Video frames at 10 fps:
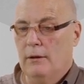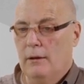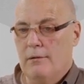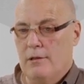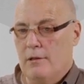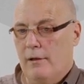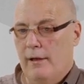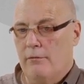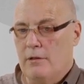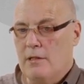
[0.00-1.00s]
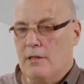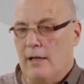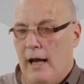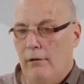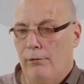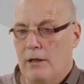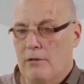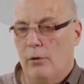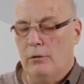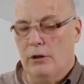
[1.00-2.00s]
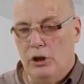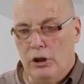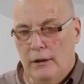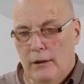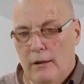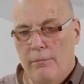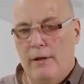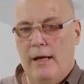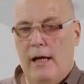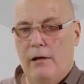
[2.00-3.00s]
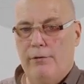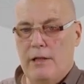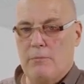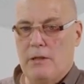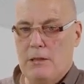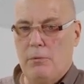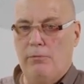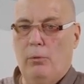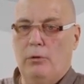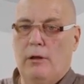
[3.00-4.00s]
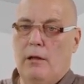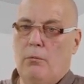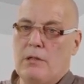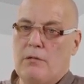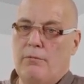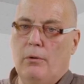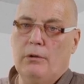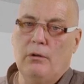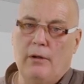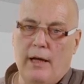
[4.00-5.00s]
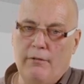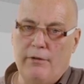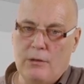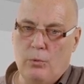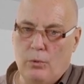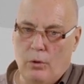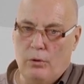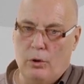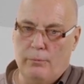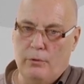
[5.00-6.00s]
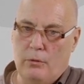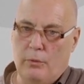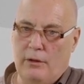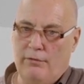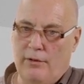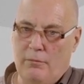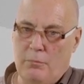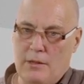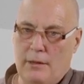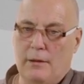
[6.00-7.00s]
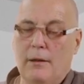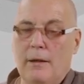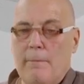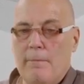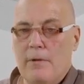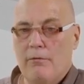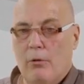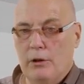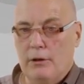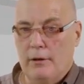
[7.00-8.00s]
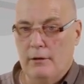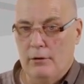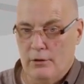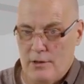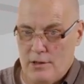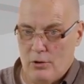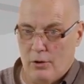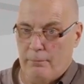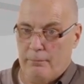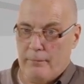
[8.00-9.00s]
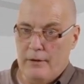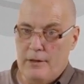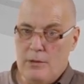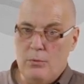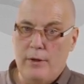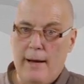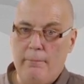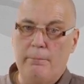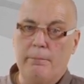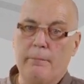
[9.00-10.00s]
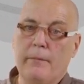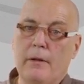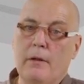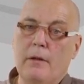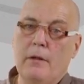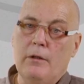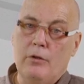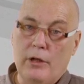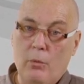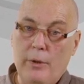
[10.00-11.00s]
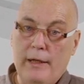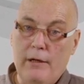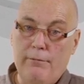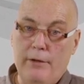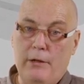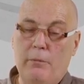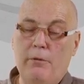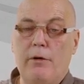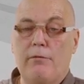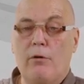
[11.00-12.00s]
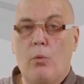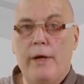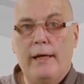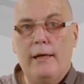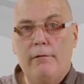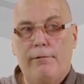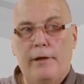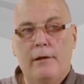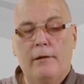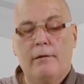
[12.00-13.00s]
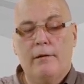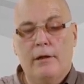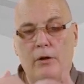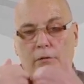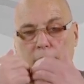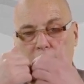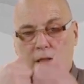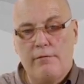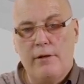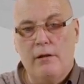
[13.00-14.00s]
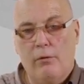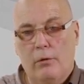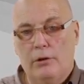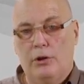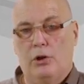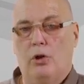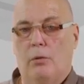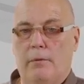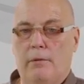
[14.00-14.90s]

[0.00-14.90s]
This is clear. If this is the A phase voltage, then the A phase must be faulted. Otherwise, the voltage on the A phase would not drop to 25%. The voltage criteria is strong. And this would happen during a weak infeed. Remember, if you have a weak infeed, then you have a severe voltage drop.